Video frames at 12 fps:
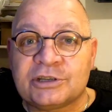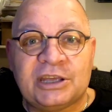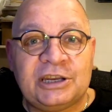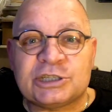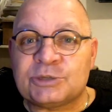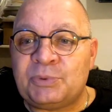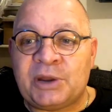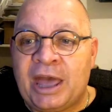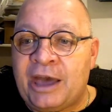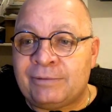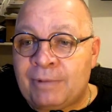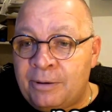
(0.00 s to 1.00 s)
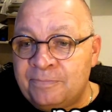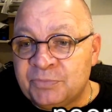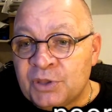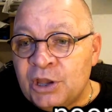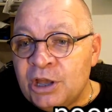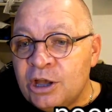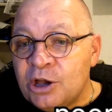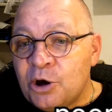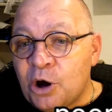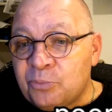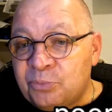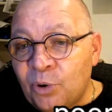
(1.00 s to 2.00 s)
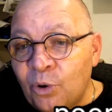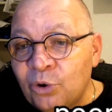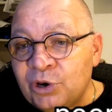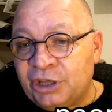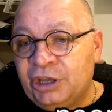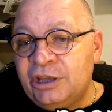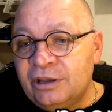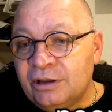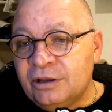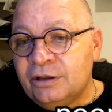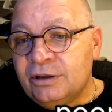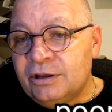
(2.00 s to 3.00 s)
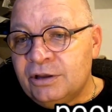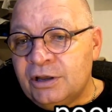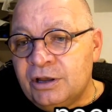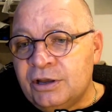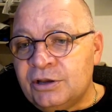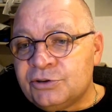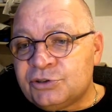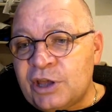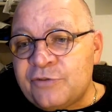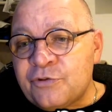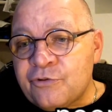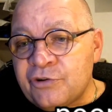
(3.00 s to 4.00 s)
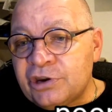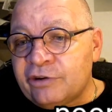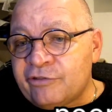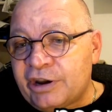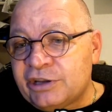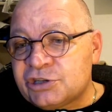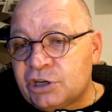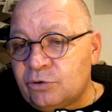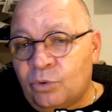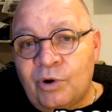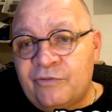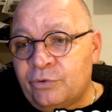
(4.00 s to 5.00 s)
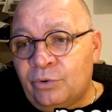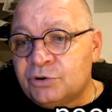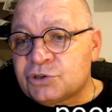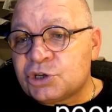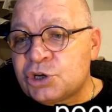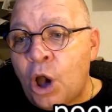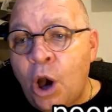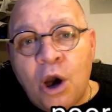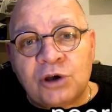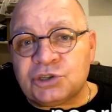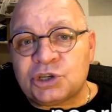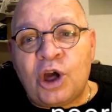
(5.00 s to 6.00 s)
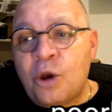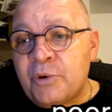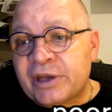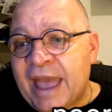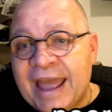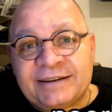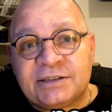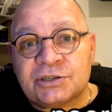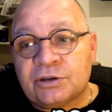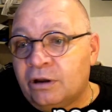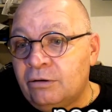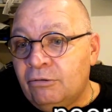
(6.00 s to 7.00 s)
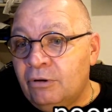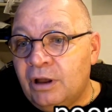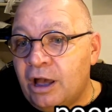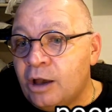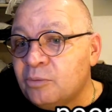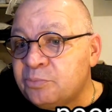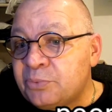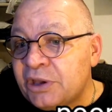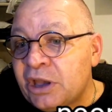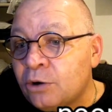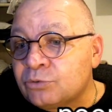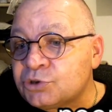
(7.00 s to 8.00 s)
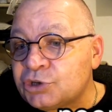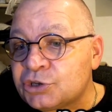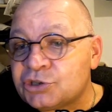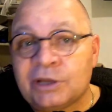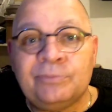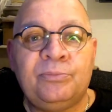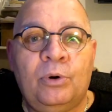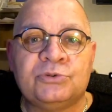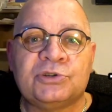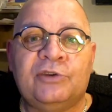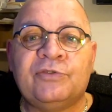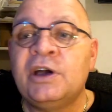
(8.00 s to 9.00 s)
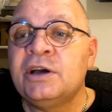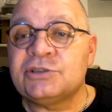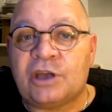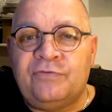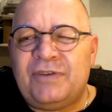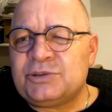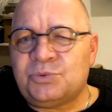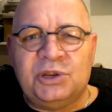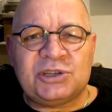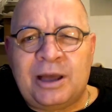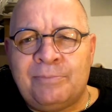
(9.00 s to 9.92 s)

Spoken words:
get it, spit it out in a moment. Poorly differentiated, or whatever it was, carcinoma cancer, PL16 positive. So that's what it's